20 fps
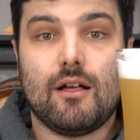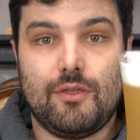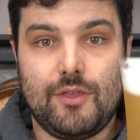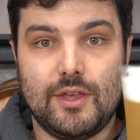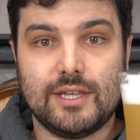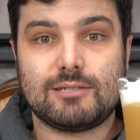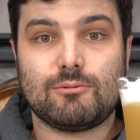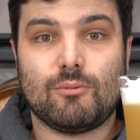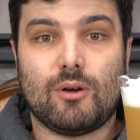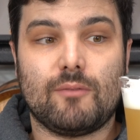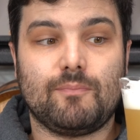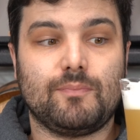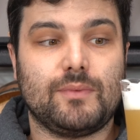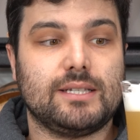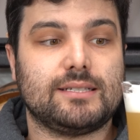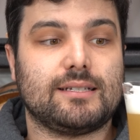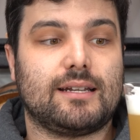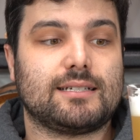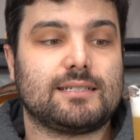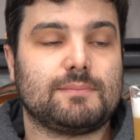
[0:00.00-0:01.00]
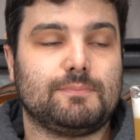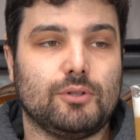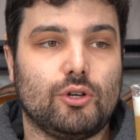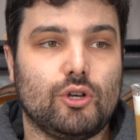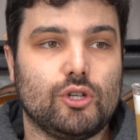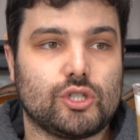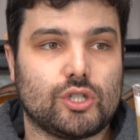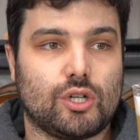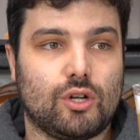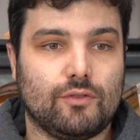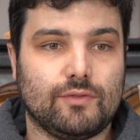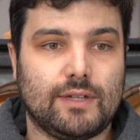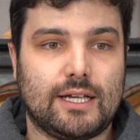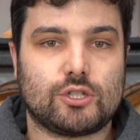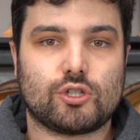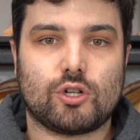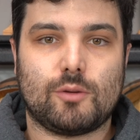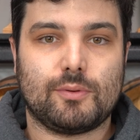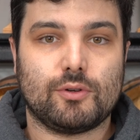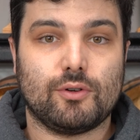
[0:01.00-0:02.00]
This one is an explosion of
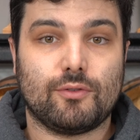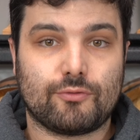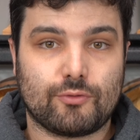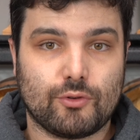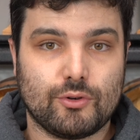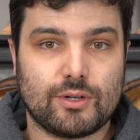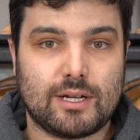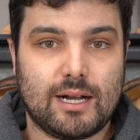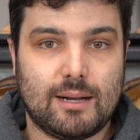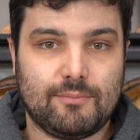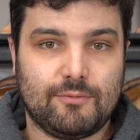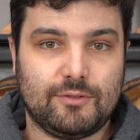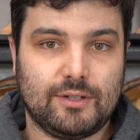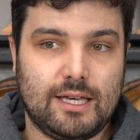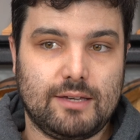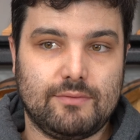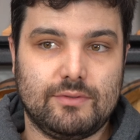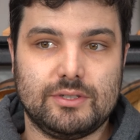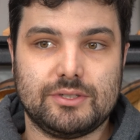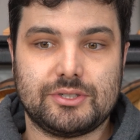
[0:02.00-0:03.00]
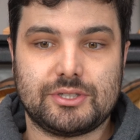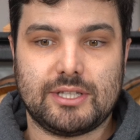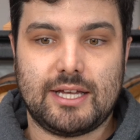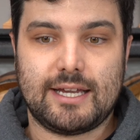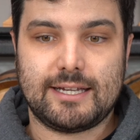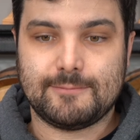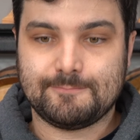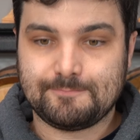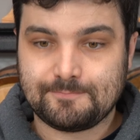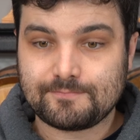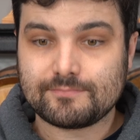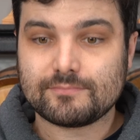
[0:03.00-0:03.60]
like tropical fruit cup flavors, like